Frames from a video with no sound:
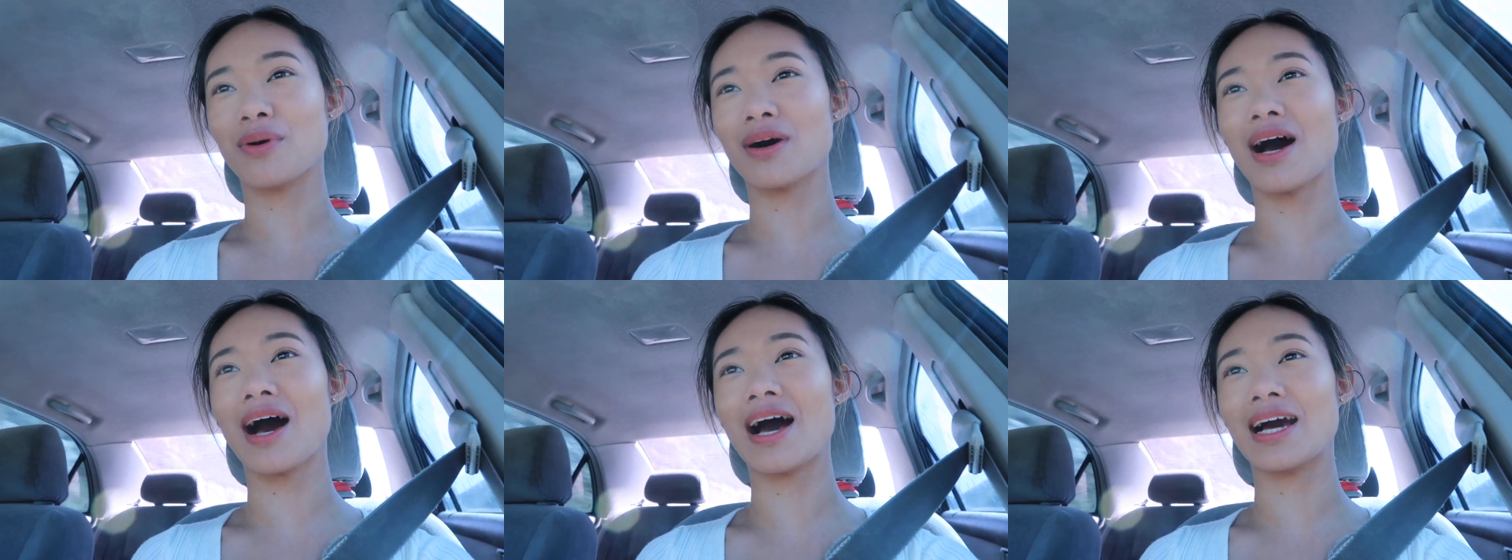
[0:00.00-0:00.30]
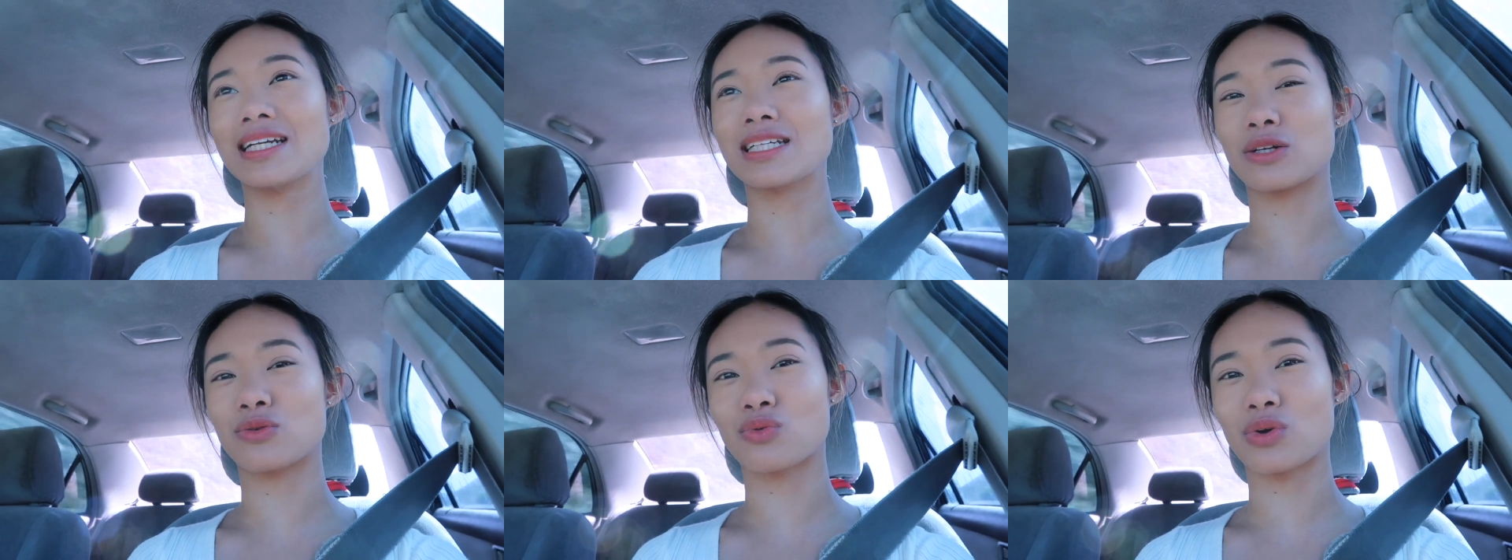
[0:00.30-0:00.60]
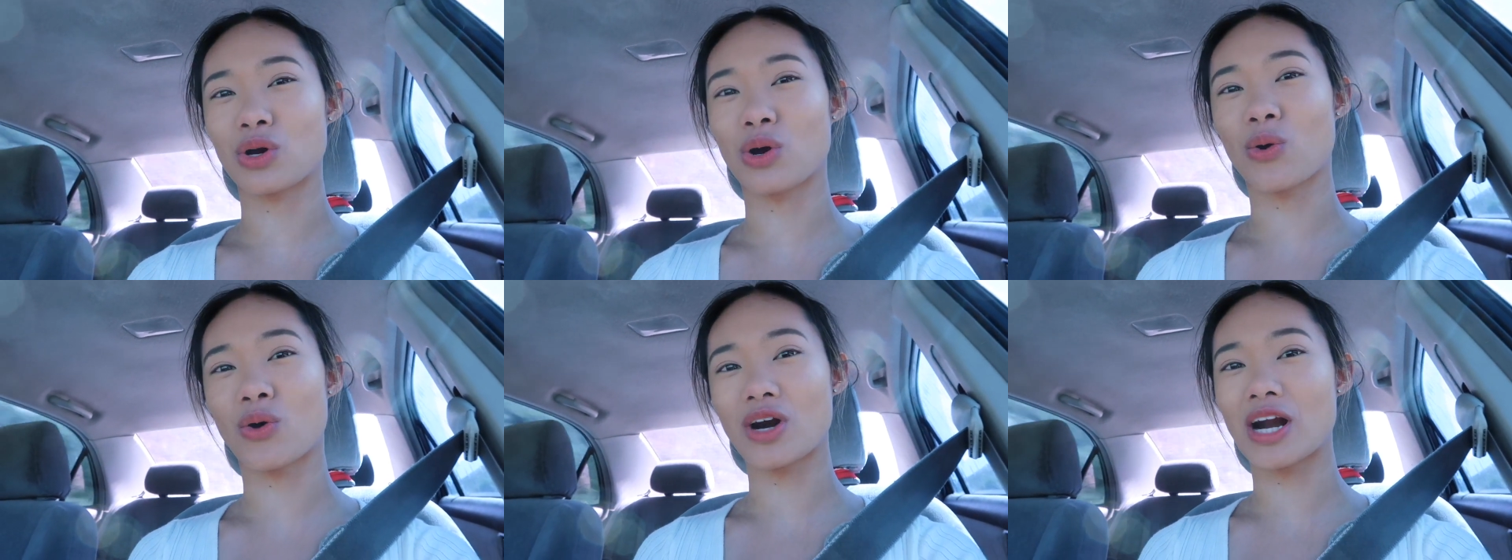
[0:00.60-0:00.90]
but I didn't
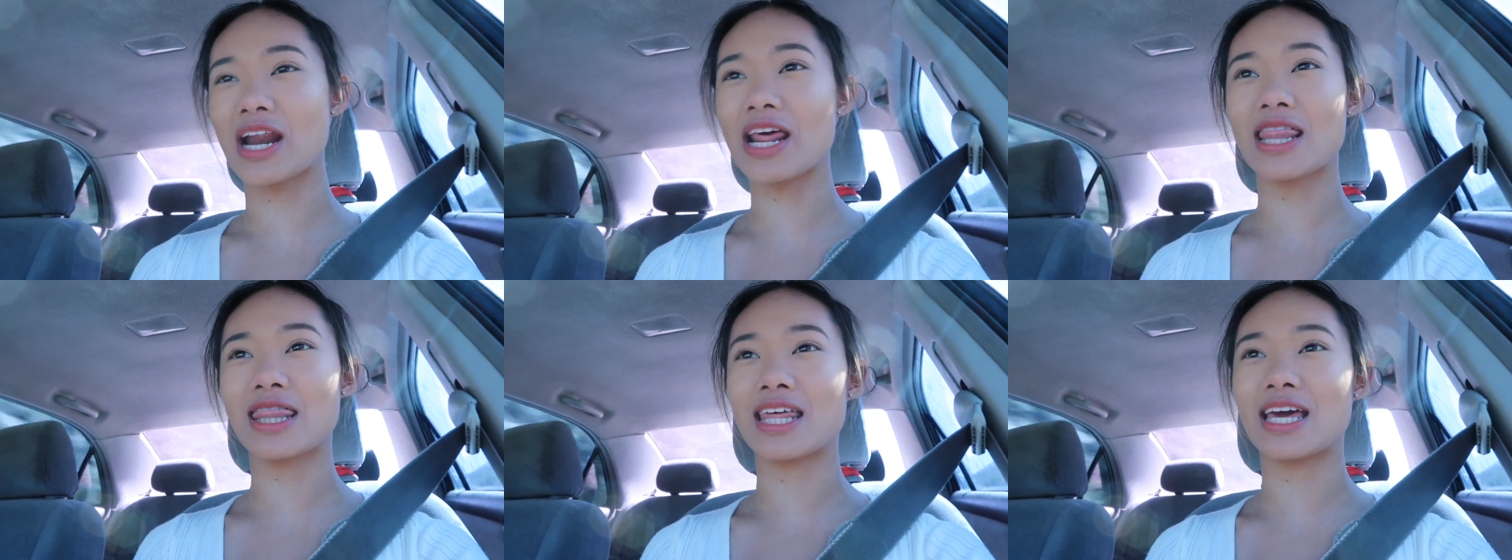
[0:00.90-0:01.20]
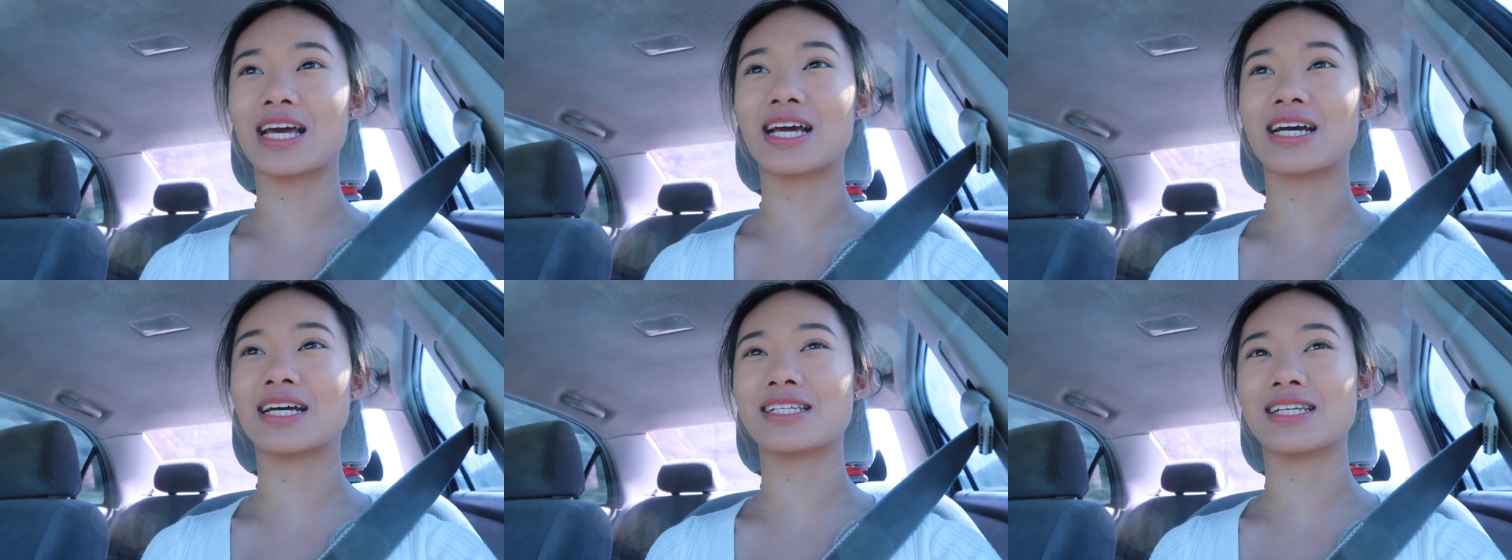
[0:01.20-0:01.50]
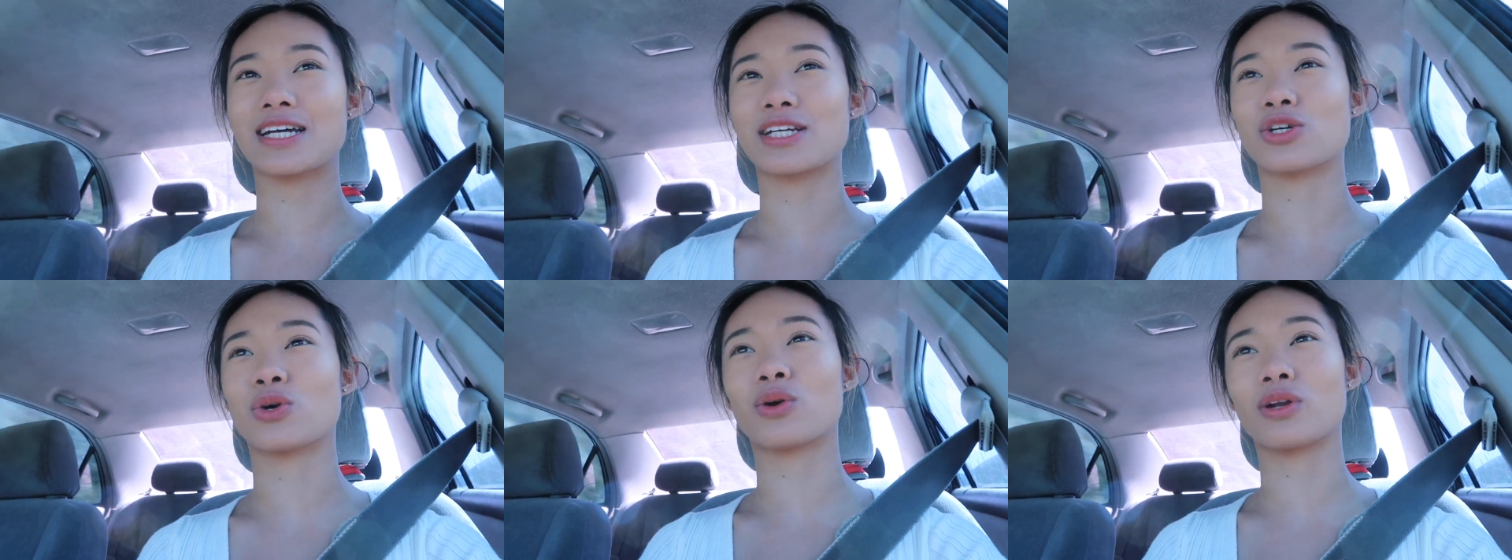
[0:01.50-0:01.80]
record anything because
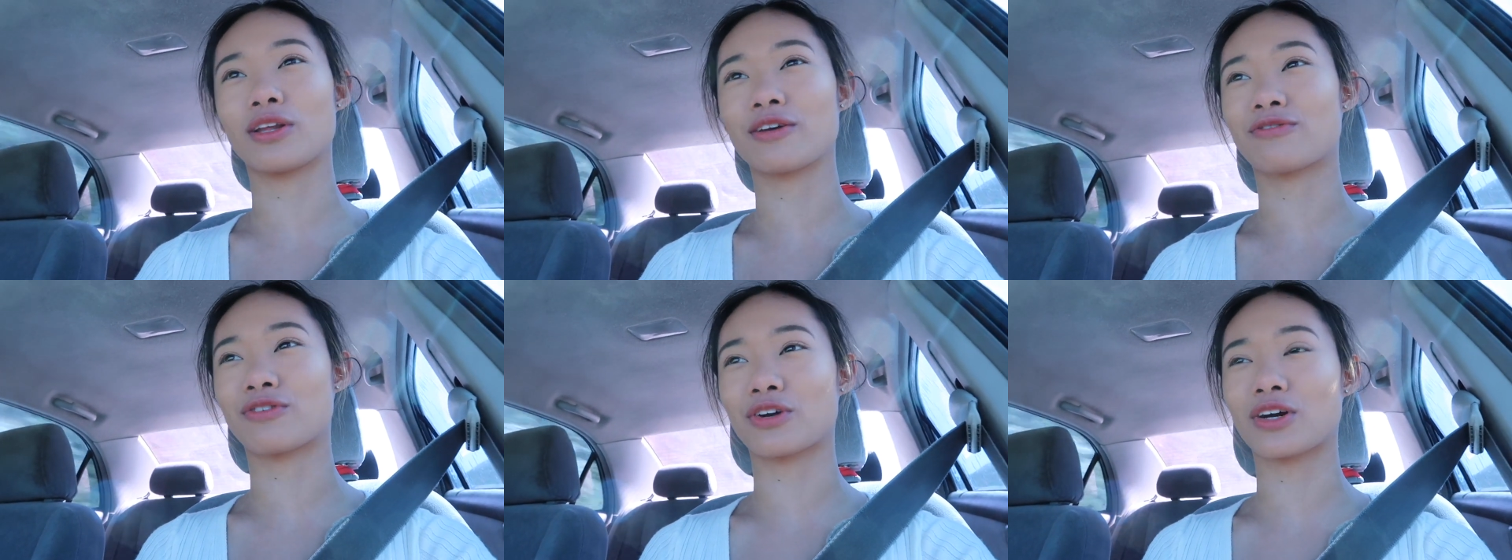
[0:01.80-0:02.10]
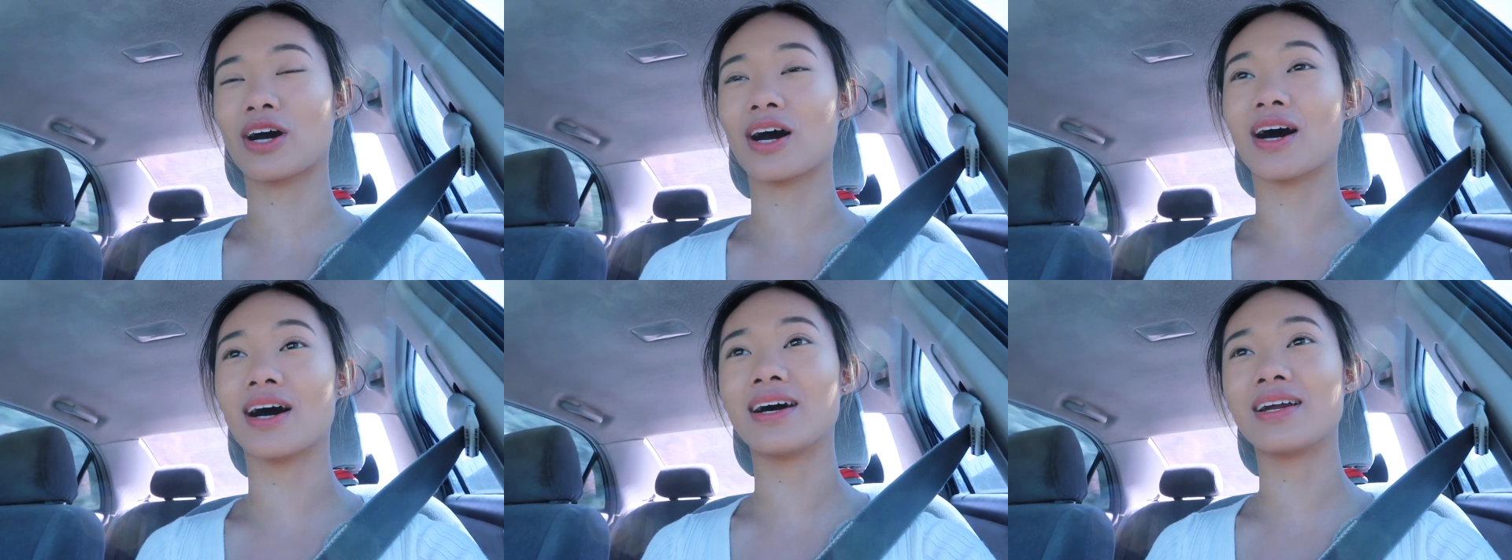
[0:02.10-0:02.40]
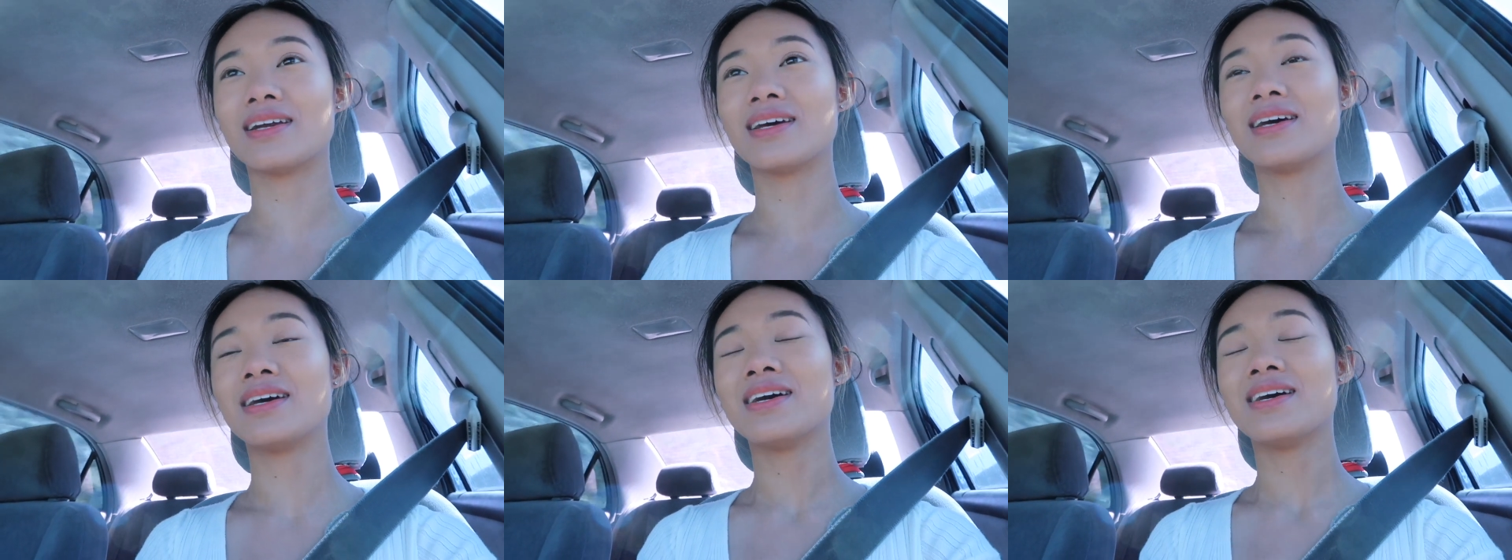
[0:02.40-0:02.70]
I totally forgot.